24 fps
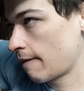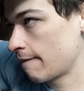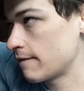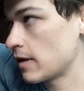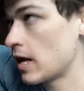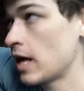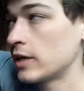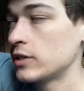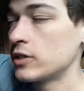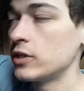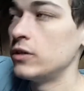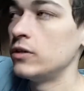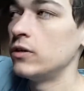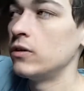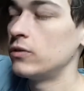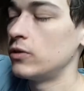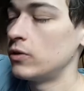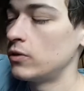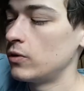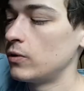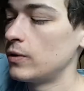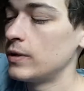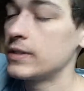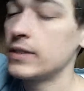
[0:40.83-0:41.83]
Actually,
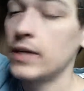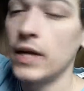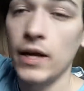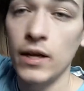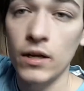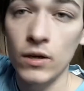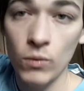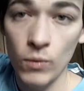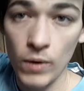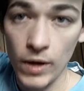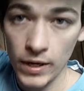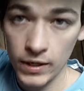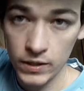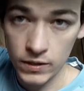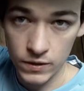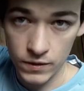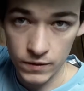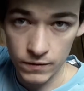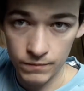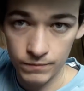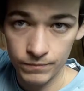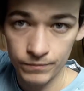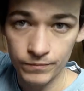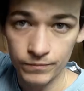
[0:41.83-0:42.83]
no, it's candle
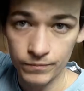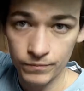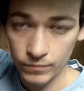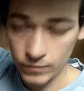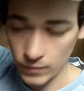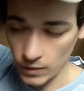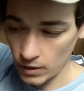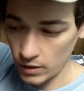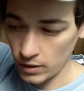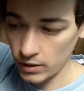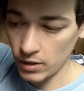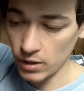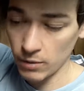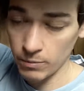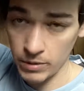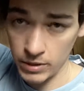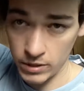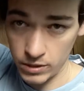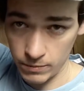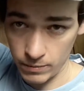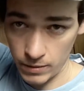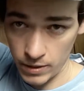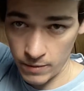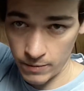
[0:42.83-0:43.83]
wax onto the
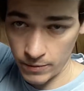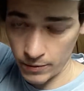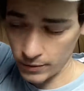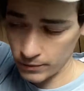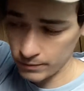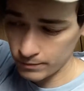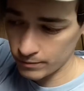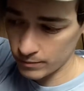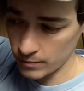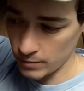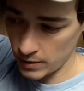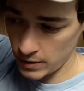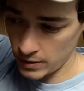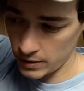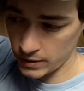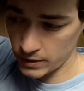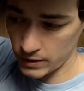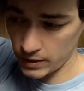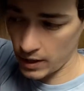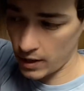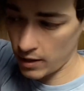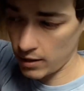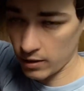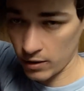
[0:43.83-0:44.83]
piece of paper
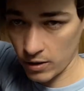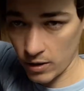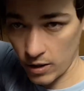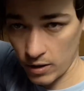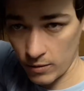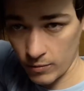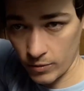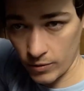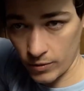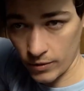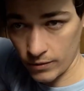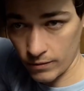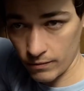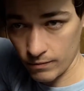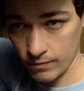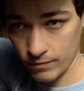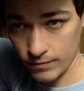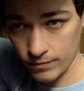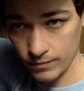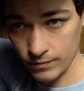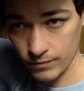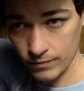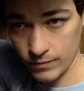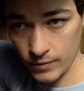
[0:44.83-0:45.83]
inside of the cardboard
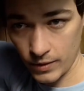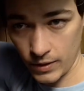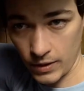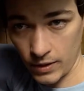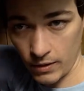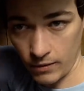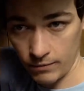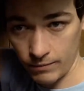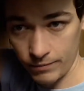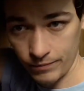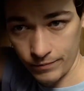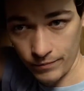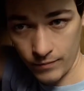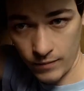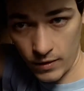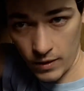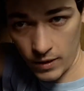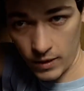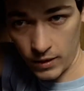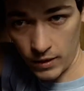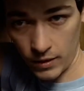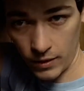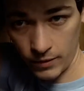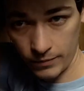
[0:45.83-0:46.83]

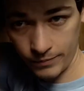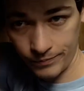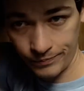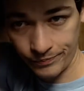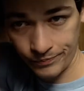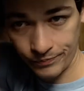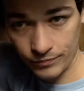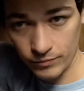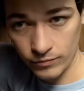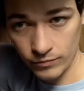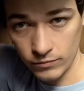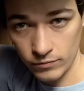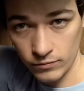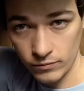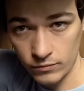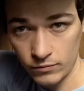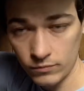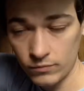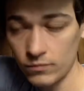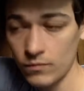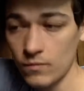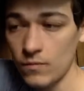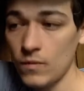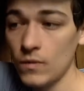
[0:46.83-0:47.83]
thing here.
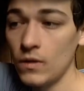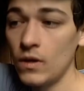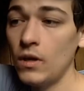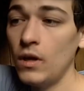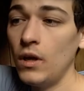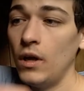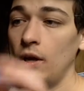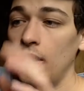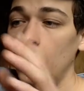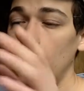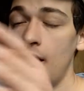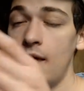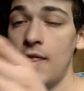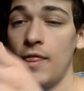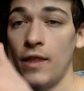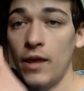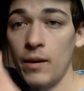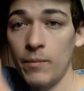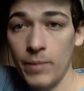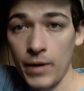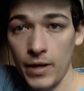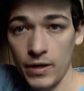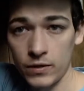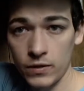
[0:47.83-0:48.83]
And then
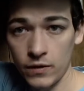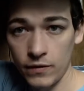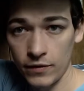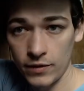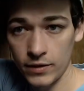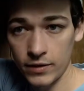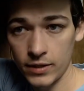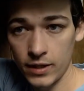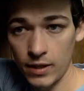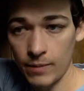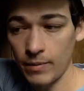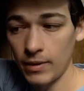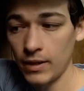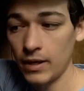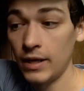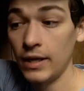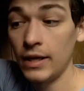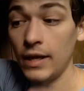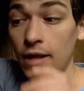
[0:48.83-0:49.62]
paint over the top of that.